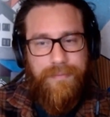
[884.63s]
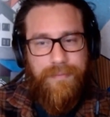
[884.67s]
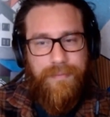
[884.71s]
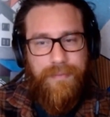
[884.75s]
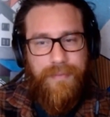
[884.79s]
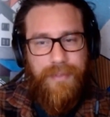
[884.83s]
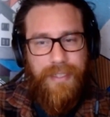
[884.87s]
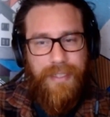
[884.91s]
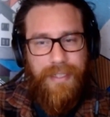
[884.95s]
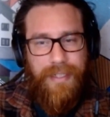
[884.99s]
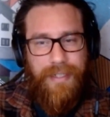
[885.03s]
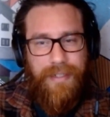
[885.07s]

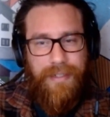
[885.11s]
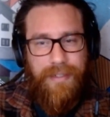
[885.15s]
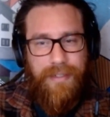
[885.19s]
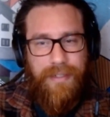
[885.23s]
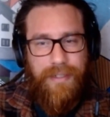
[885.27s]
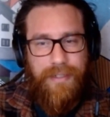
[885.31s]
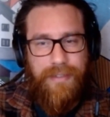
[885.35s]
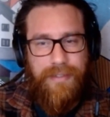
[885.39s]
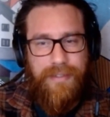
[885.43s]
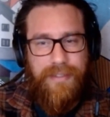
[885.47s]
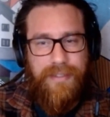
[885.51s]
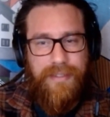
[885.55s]
yeah,
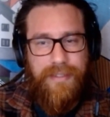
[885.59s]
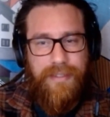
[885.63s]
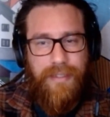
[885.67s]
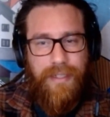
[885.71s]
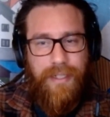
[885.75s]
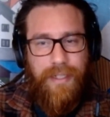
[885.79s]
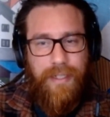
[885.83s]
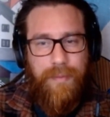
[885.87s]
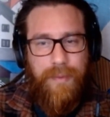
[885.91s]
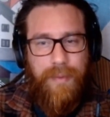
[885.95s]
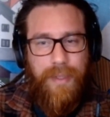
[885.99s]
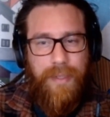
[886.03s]

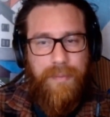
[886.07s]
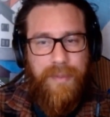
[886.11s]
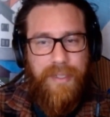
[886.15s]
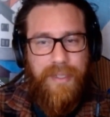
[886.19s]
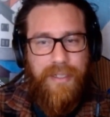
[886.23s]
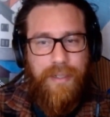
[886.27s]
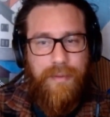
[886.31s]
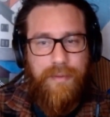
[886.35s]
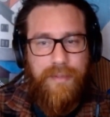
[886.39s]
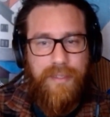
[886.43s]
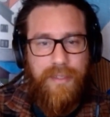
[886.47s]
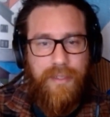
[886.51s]
it
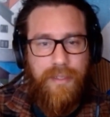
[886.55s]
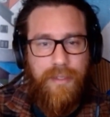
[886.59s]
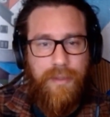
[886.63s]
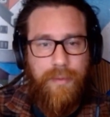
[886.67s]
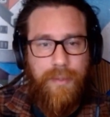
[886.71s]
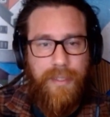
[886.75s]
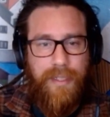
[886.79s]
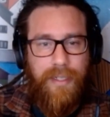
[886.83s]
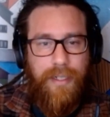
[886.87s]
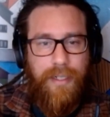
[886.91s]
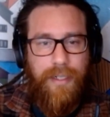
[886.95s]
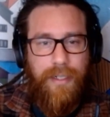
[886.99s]
becomes a little
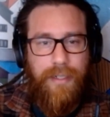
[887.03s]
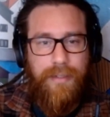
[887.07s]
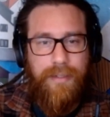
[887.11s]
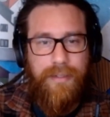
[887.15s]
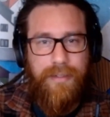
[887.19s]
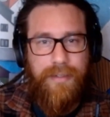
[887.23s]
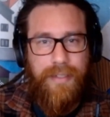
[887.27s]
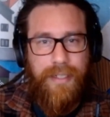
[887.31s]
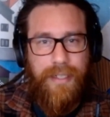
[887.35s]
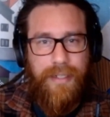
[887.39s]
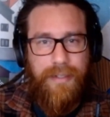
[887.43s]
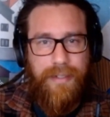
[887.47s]
bit hard.
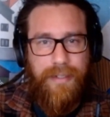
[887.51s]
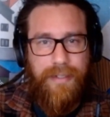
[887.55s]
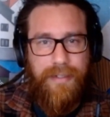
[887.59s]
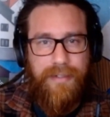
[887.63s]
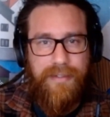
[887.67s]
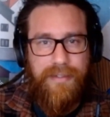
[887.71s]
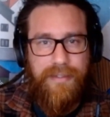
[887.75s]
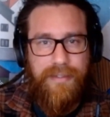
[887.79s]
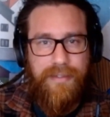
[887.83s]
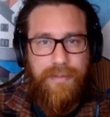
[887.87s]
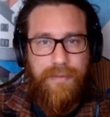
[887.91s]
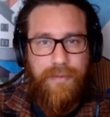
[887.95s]
You get
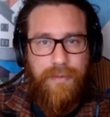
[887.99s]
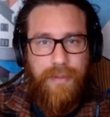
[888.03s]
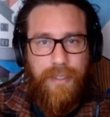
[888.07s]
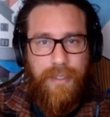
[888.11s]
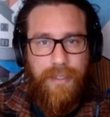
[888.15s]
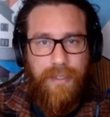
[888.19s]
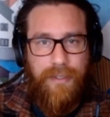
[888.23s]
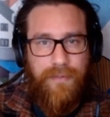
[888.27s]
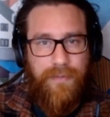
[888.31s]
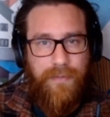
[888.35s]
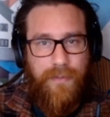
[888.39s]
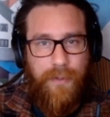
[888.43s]
these
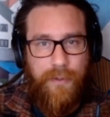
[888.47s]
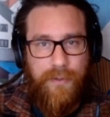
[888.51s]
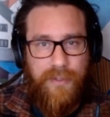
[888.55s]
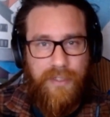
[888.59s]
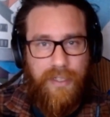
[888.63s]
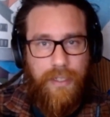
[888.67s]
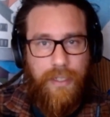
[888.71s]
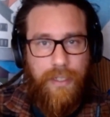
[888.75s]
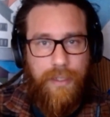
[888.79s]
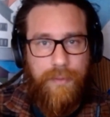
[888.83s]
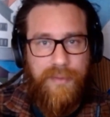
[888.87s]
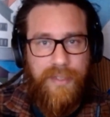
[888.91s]
false
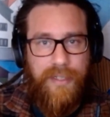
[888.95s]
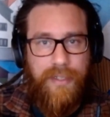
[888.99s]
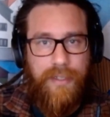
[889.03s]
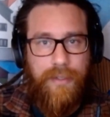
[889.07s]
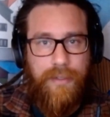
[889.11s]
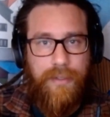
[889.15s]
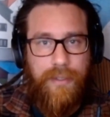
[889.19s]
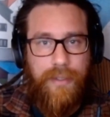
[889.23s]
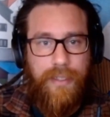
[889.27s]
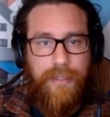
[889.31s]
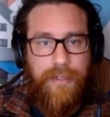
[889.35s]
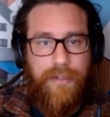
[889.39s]
alarms in
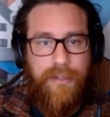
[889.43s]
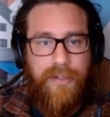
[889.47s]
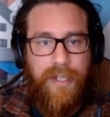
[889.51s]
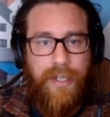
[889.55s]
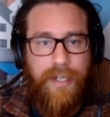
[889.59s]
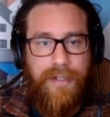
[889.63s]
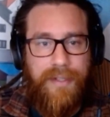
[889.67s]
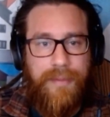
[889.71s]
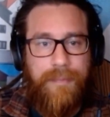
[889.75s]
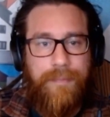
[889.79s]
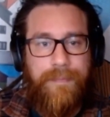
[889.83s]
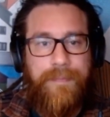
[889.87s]
your
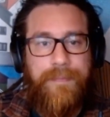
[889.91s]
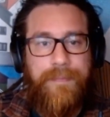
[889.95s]
data.